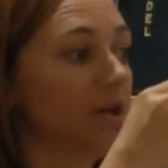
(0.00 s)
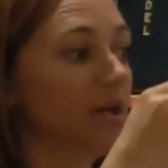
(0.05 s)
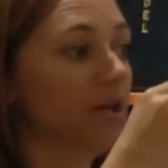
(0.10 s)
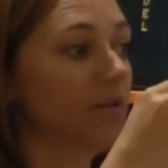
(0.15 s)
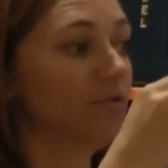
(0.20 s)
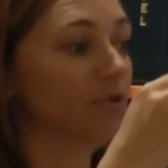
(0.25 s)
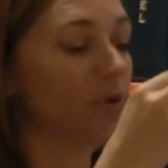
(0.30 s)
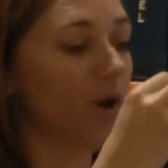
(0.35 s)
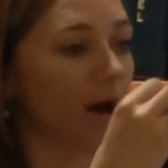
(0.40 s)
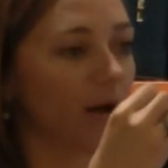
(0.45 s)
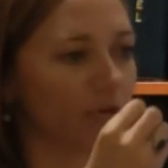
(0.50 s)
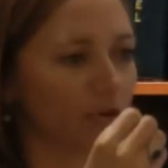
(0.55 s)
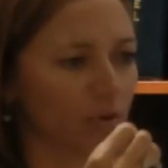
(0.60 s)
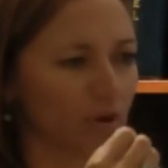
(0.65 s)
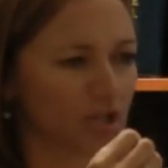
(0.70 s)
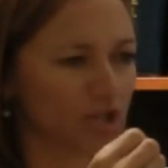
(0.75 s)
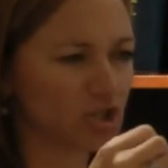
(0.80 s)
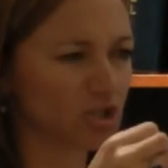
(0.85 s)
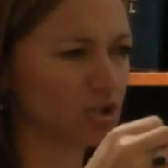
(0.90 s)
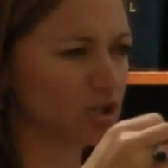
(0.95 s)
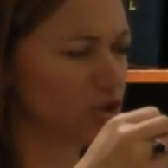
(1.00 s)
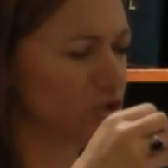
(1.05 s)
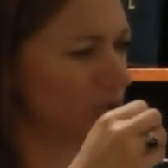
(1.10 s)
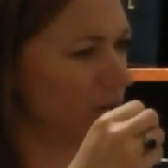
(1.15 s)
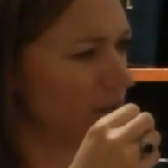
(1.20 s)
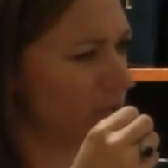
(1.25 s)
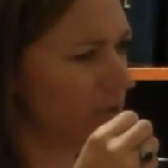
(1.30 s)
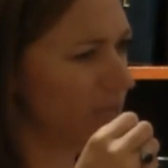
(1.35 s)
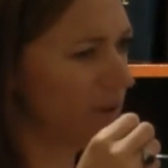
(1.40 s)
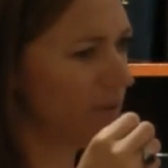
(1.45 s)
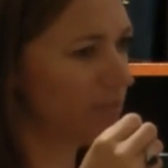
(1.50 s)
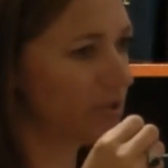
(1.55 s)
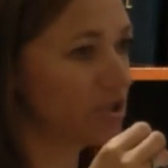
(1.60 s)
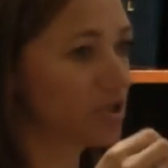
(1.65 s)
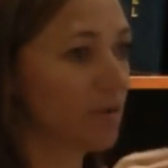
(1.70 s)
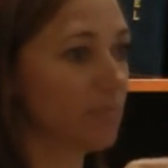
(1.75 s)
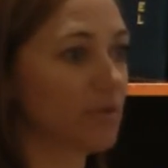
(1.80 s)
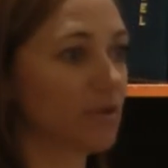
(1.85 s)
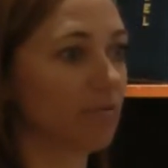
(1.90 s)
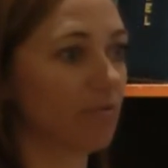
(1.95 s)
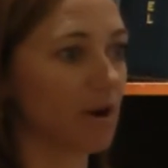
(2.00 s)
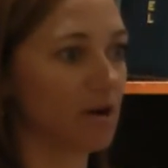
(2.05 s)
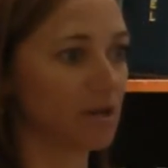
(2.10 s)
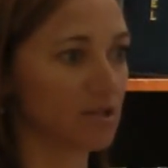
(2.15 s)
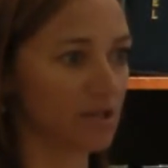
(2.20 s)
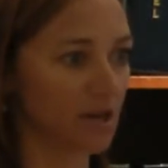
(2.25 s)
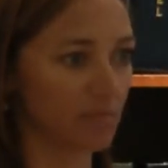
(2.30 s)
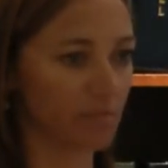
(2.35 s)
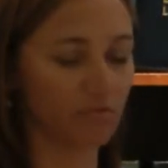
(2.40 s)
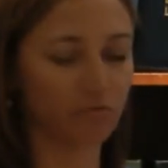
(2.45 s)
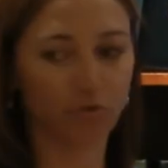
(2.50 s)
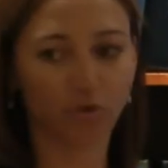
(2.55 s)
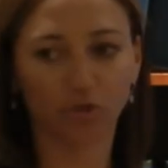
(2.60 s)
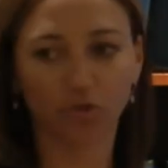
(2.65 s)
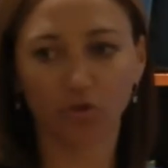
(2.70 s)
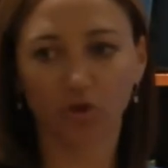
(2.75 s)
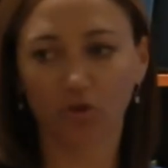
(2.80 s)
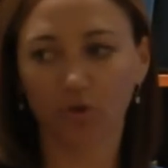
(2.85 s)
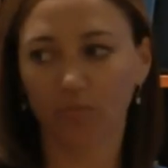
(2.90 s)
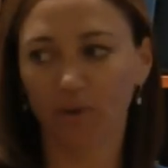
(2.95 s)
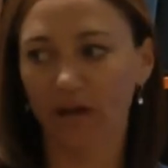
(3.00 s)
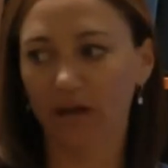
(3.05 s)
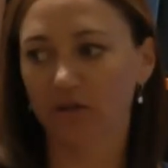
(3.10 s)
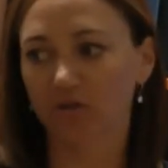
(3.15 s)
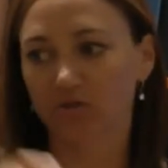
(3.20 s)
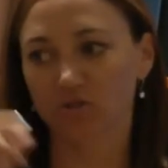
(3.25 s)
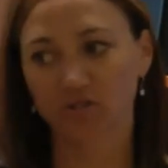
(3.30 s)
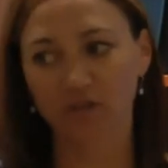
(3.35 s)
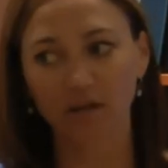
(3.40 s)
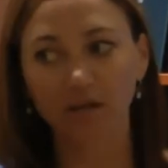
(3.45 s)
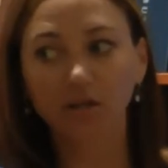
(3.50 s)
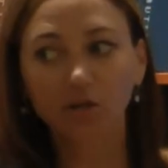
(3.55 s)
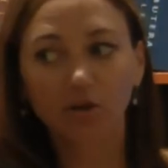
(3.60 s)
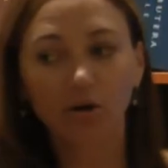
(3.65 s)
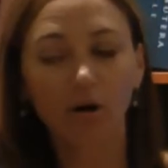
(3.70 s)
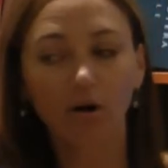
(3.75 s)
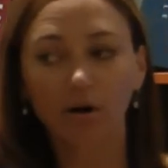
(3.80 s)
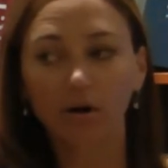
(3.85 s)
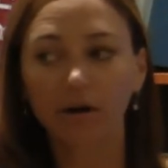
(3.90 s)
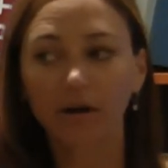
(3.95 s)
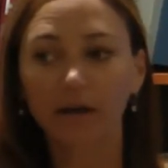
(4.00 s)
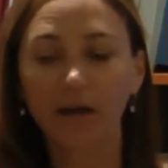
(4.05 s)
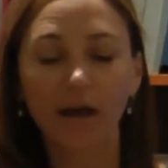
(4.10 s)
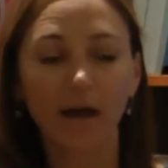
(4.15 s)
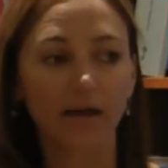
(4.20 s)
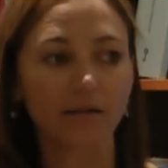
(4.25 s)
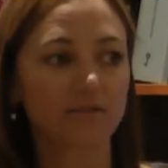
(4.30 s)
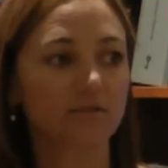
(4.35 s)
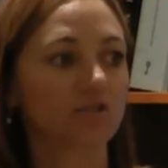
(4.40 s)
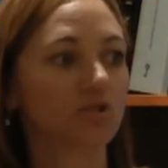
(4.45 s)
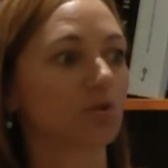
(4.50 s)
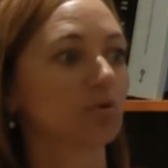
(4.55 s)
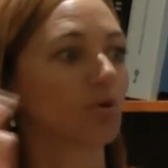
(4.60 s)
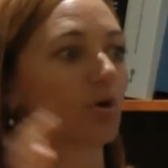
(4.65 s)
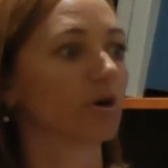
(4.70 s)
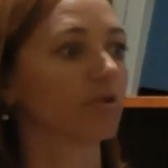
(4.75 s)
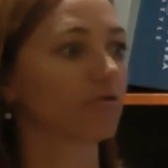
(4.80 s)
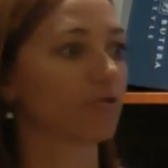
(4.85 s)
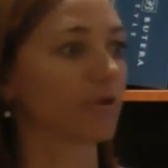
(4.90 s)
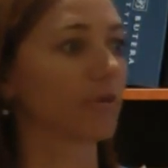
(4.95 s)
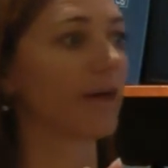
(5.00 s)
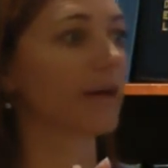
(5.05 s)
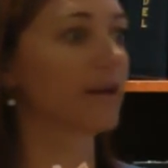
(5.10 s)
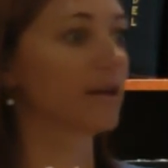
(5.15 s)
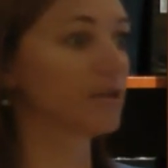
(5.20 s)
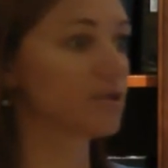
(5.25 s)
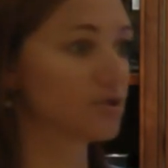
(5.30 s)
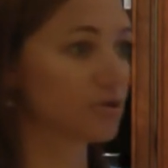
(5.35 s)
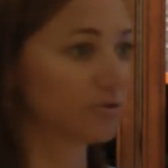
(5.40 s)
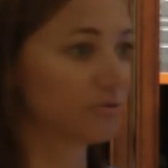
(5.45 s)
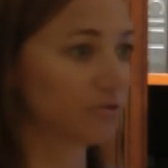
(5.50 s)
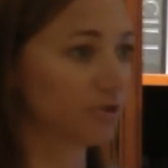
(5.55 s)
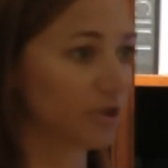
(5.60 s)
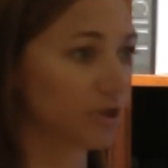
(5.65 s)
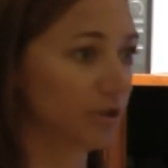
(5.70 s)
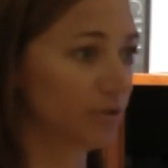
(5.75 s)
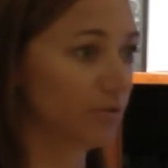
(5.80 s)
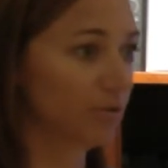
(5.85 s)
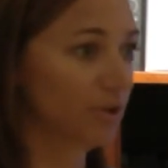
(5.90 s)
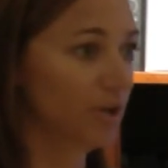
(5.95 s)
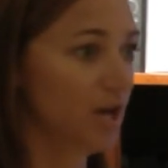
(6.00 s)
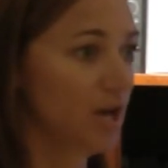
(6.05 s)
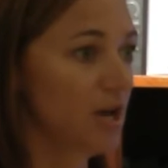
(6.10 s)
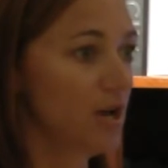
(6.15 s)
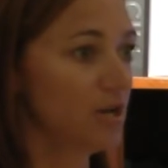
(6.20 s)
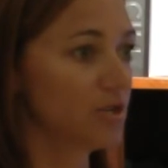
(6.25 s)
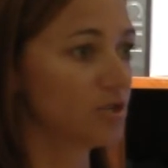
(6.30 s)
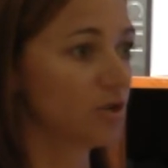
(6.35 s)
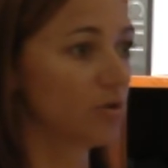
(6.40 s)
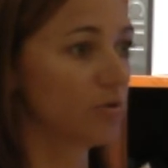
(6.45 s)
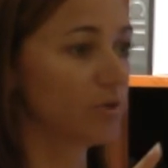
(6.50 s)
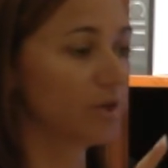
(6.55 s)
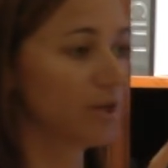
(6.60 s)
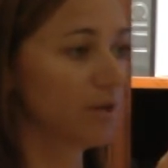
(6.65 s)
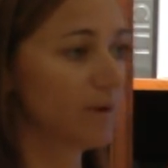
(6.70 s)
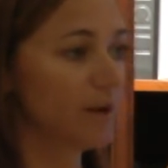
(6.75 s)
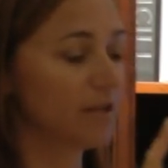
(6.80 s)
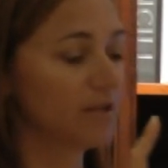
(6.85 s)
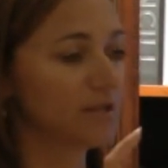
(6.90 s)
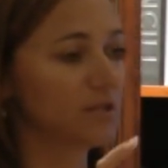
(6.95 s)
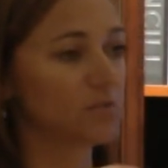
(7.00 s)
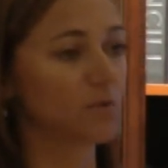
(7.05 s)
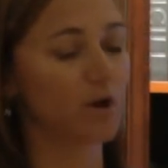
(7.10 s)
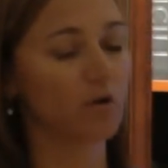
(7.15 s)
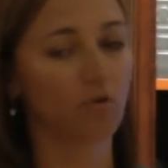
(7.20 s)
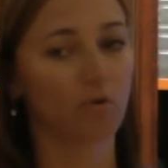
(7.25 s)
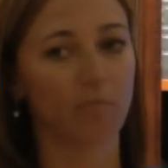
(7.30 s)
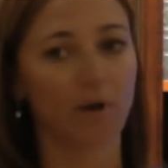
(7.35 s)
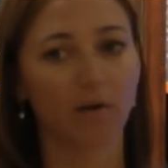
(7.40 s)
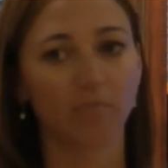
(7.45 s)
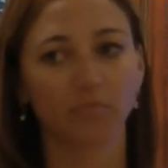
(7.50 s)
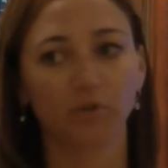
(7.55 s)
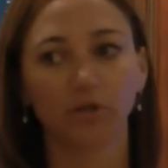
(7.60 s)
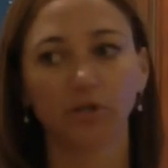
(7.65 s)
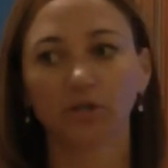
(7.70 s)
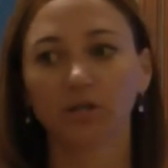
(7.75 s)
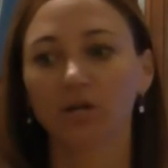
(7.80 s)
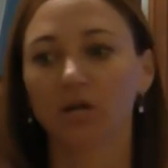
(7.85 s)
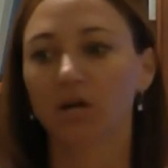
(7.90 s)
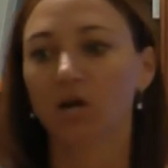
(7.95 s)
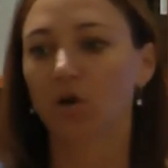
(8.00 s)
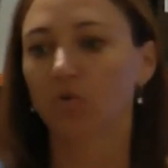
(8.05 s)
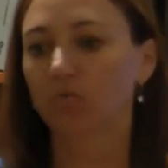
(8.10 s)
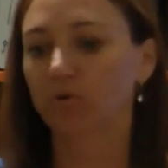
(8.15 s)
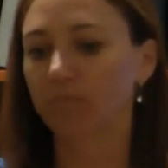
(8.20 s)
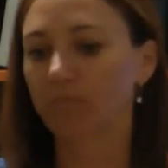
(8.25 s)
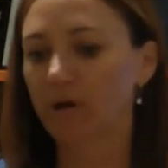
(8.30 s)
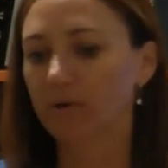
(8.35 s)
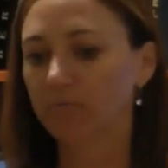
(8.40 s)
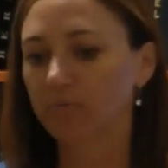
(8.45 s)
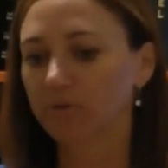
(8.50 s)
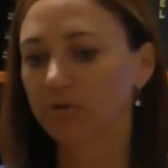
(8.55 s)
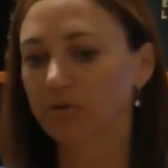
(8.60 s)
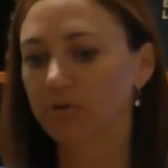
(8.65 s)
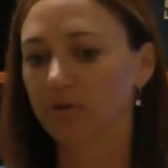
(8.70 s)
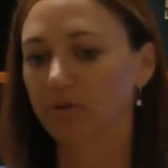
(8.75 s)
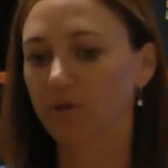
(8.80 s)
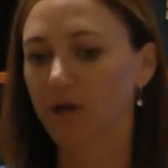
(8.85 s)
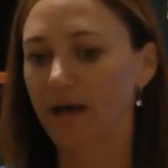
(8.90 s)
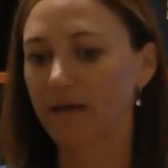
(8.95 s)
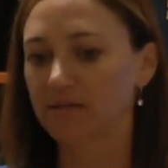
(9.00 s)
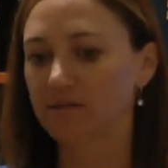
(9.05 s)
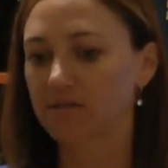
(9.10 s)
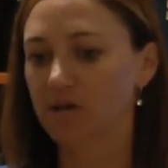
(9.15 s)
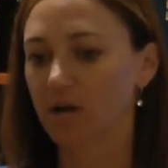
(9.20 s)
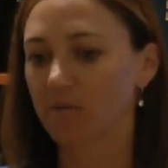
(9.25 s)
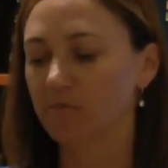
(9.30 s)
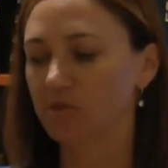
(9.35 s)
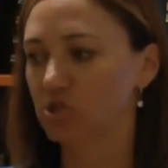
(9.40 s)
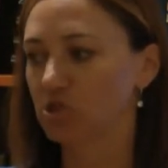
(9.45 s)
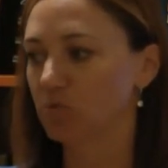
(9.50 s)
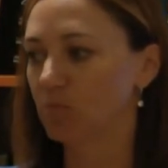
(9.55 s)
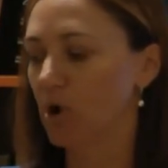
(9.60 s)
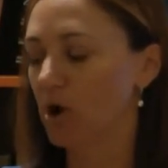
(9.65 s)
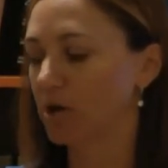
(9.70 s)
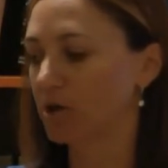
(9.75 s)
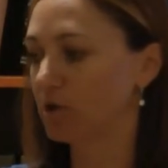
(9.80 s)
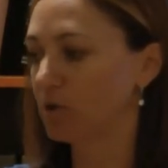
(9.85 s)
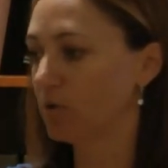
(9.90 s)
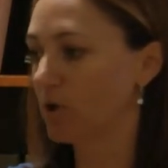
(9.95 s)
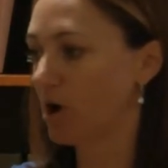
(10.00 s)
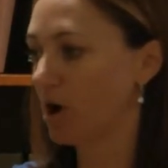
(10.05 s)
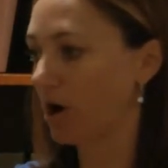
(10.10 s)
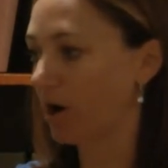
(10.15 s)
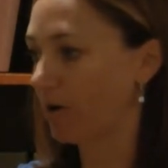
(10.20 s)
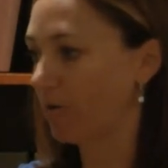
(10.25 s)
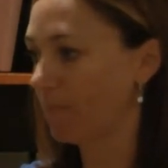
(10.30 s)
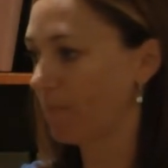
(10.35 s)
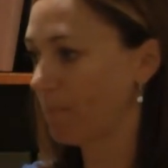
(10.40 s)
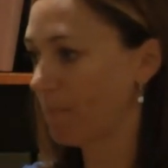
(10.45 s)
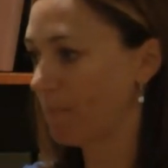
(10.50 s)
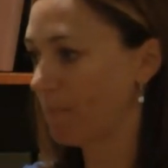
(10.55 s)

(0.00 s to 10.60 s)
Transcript: if you have a question or you can't remember something, write it down before you go to bed. You're setting your RAS to look for that answer for you. So think about it this way. Remember the last time that you bought a new car.